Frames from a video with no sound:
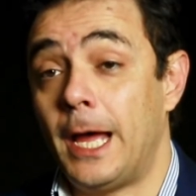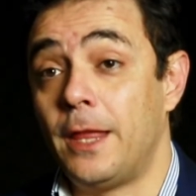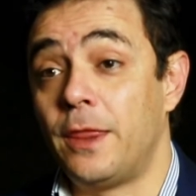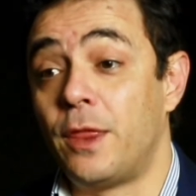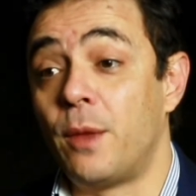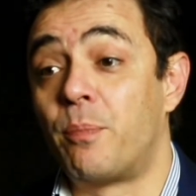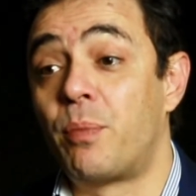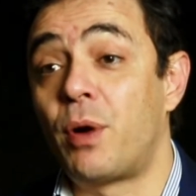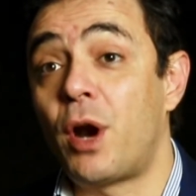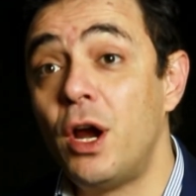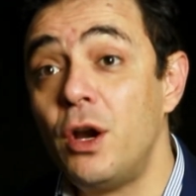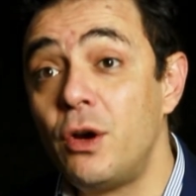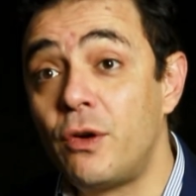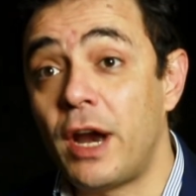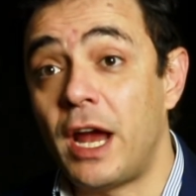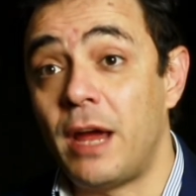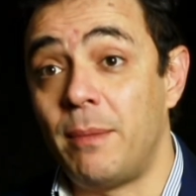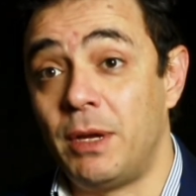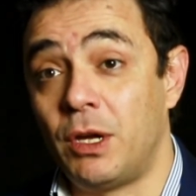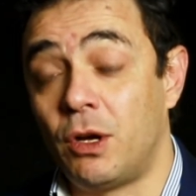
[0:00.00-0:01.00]
The
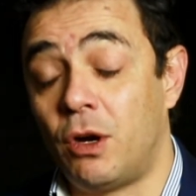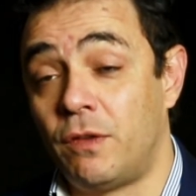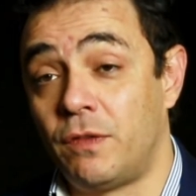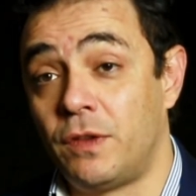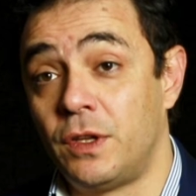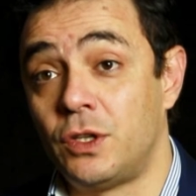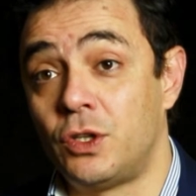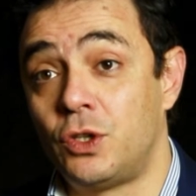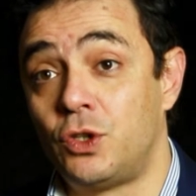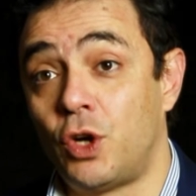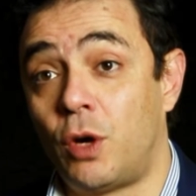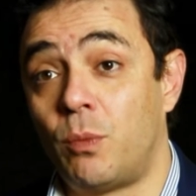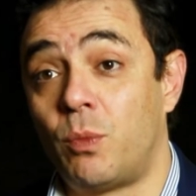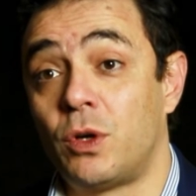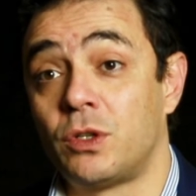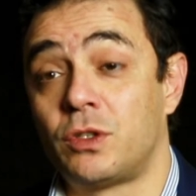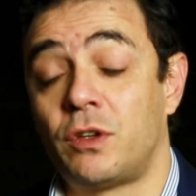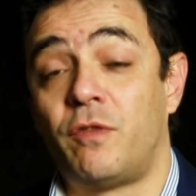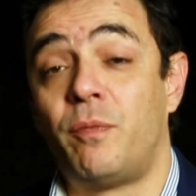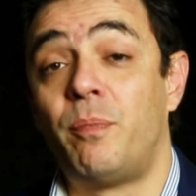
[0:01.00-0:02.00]
programming of this job
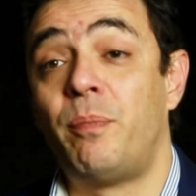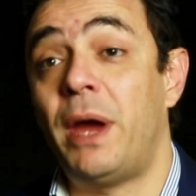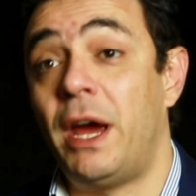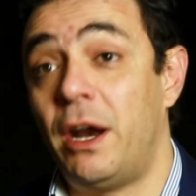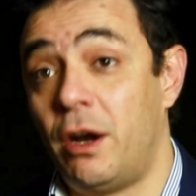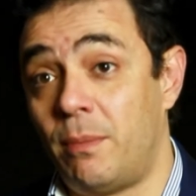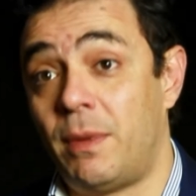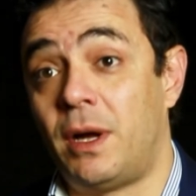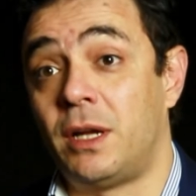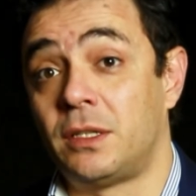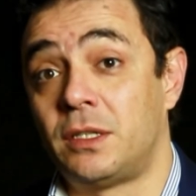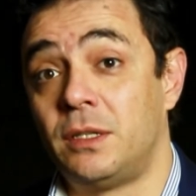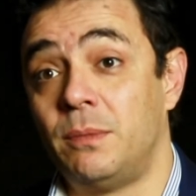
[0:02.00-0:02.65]
was of paramount